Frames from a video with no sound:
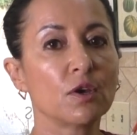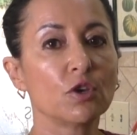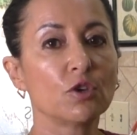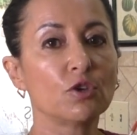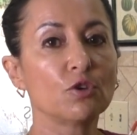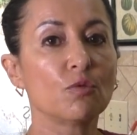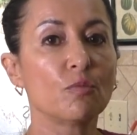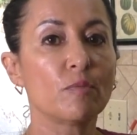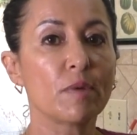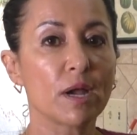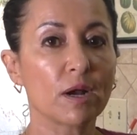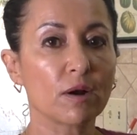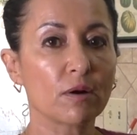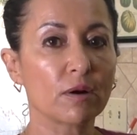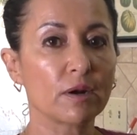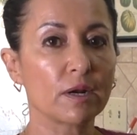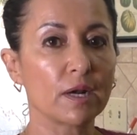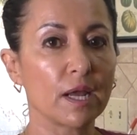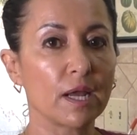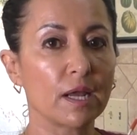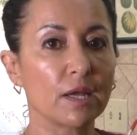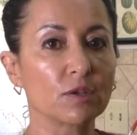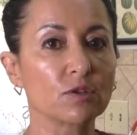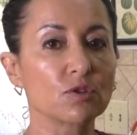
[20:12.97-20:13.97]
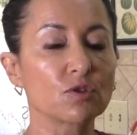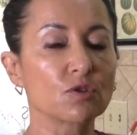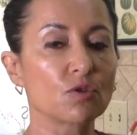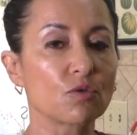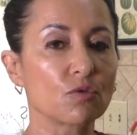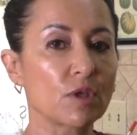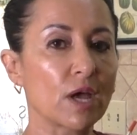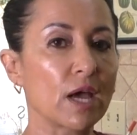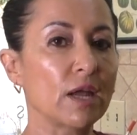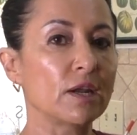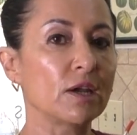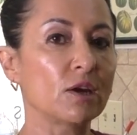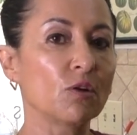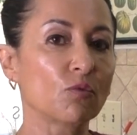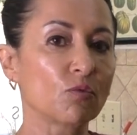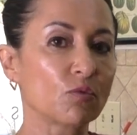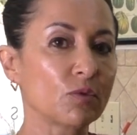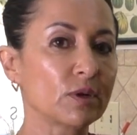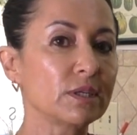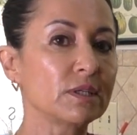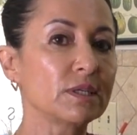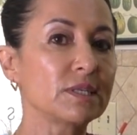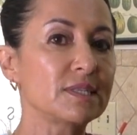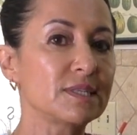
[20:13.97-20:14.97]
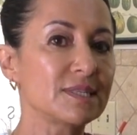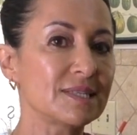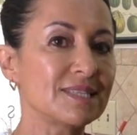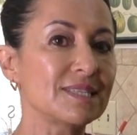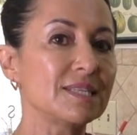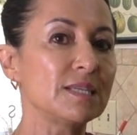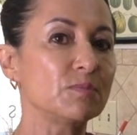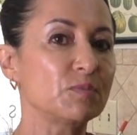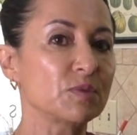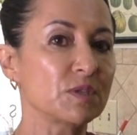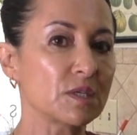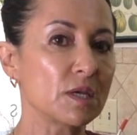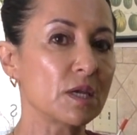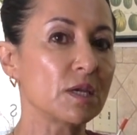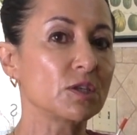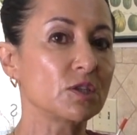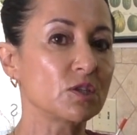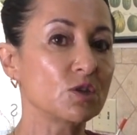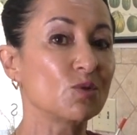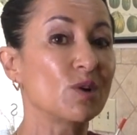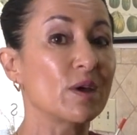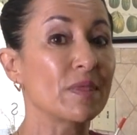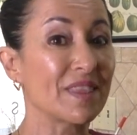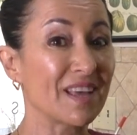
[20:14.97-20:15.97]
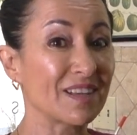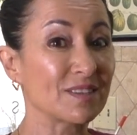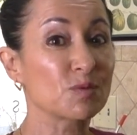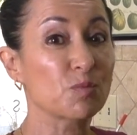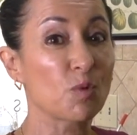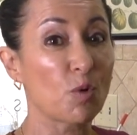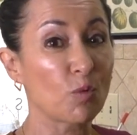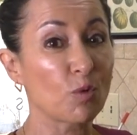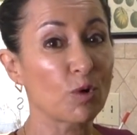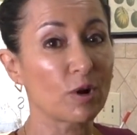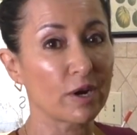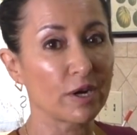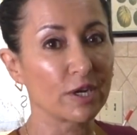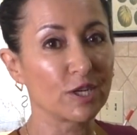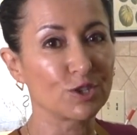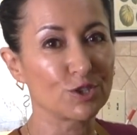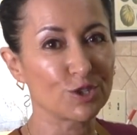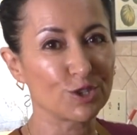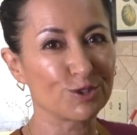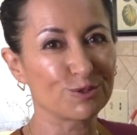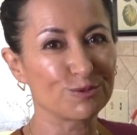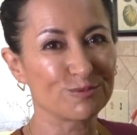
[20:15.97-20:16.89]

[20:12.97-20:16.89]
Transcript: you marinate so that it really seeps into it, and that's what we're gonna do.